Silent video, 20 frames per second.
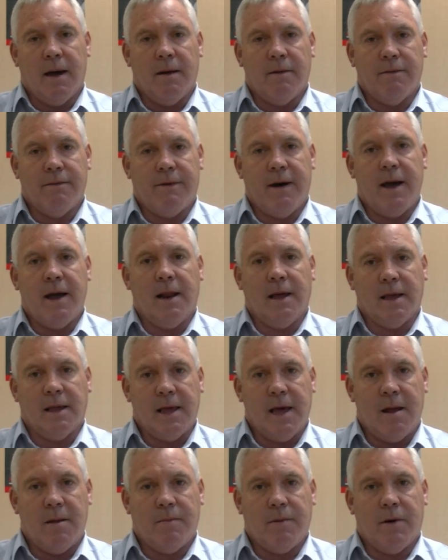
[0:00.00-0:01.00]
Failing
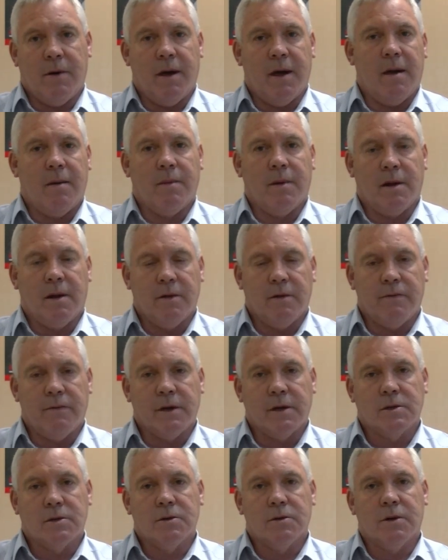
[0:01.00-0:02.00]
that by Ambulance
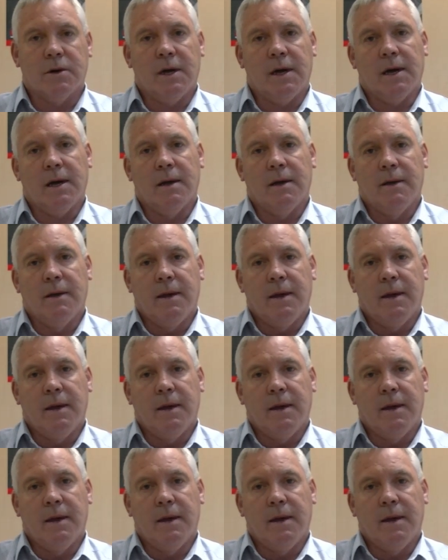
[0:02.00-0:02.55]
Victoria,